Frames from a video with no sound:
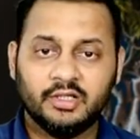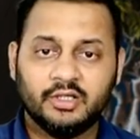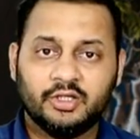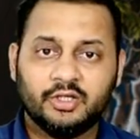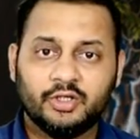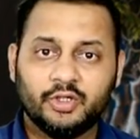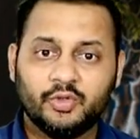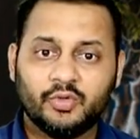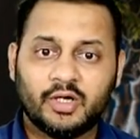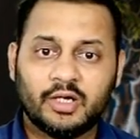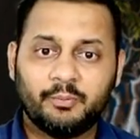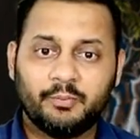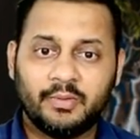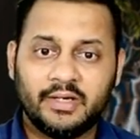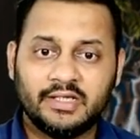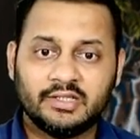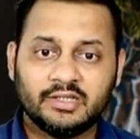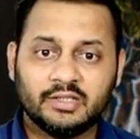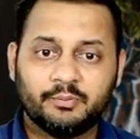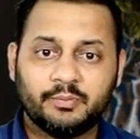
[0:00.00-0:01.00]
You are
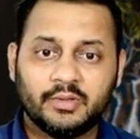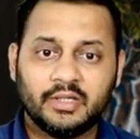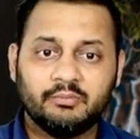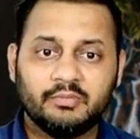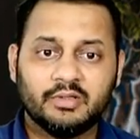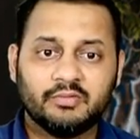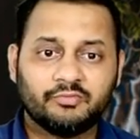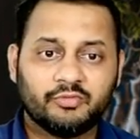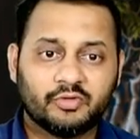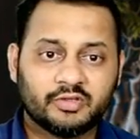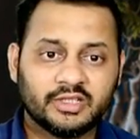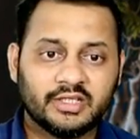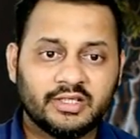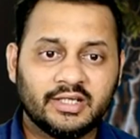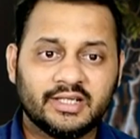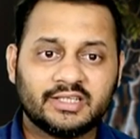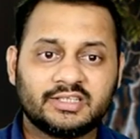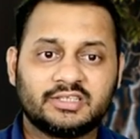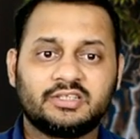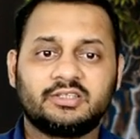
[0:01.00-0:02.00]
paying the premium for the
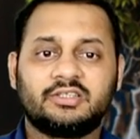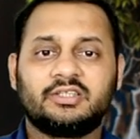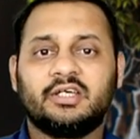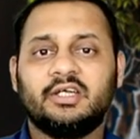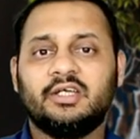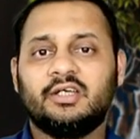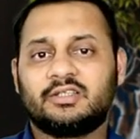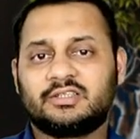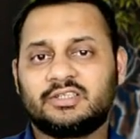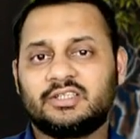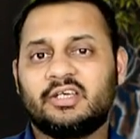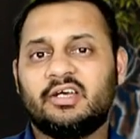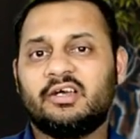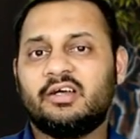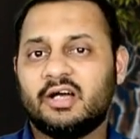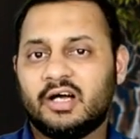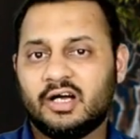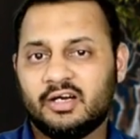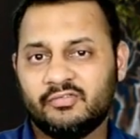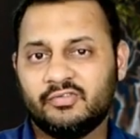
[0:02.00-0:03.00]
next 3 years,
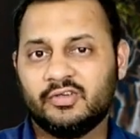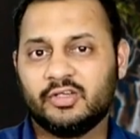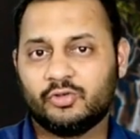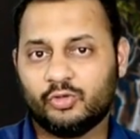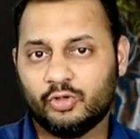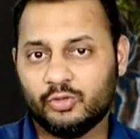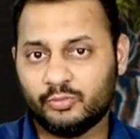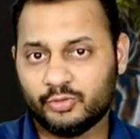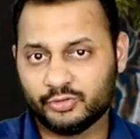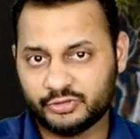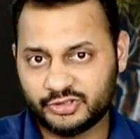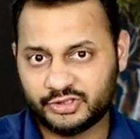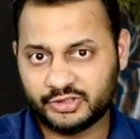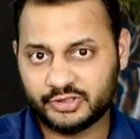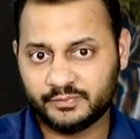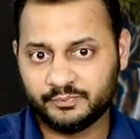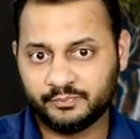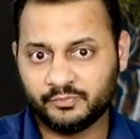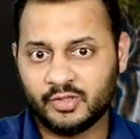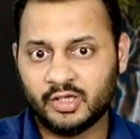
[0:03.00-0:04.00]
3.5 years almost.
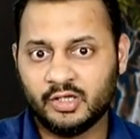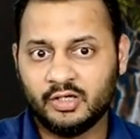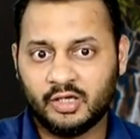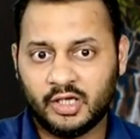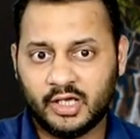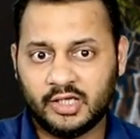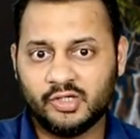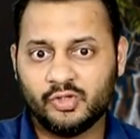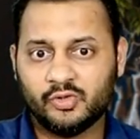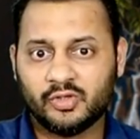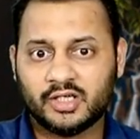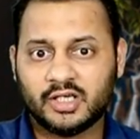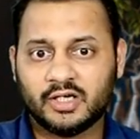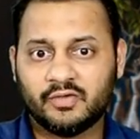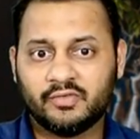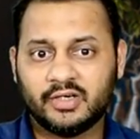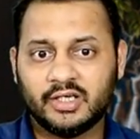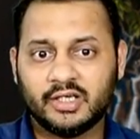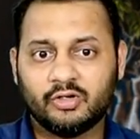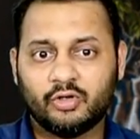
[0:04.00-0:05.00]
And you are
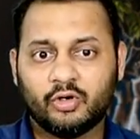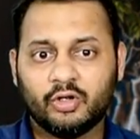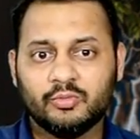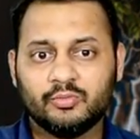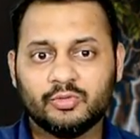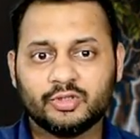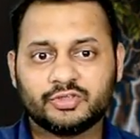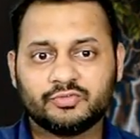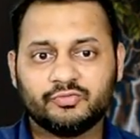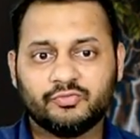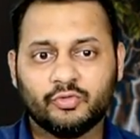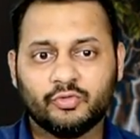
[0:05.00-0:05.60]
covering almost